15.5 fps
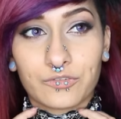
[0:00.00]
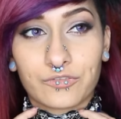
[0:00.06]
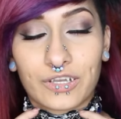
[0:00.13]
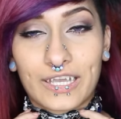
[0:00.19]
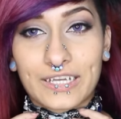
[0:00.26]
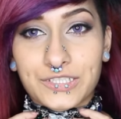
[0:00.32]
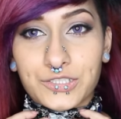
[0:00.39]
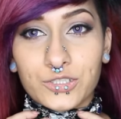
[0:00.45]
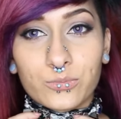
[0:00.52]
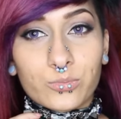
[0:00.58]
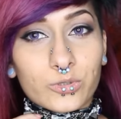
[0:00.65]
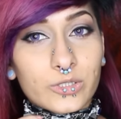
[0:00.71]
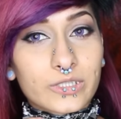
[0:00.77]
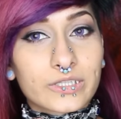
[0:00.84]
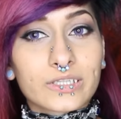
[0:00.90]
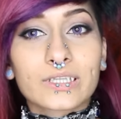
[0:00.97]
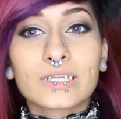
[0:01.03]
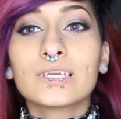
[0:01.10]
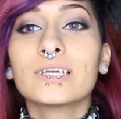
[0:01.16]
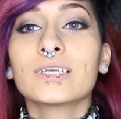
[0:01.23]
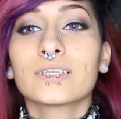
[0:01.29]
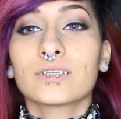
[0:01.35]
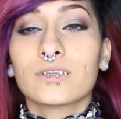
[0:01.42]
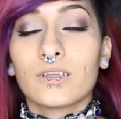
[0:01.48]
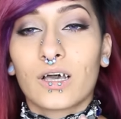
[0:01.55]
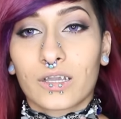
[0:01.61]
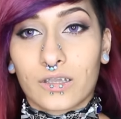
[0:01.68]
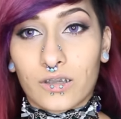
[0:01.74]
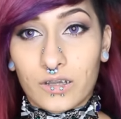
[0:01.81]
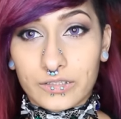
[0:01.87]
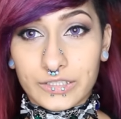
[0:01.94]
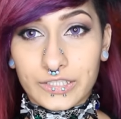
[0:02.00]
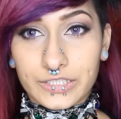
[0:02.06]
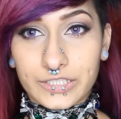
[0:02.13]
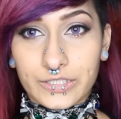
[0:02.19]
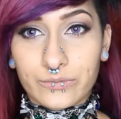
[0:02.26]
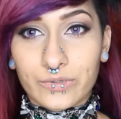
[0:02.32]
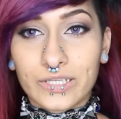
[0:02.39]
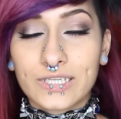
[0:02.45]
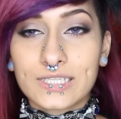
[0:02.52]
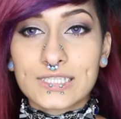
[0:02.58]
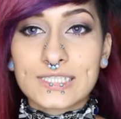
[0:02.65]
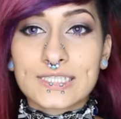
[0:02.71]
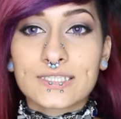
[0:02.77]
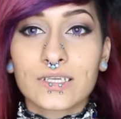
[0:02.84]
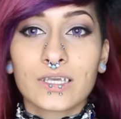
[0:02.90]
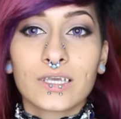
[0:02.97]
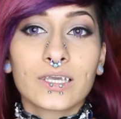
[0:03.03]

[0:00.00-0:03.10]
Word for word: If I actually put lock on the D-rings,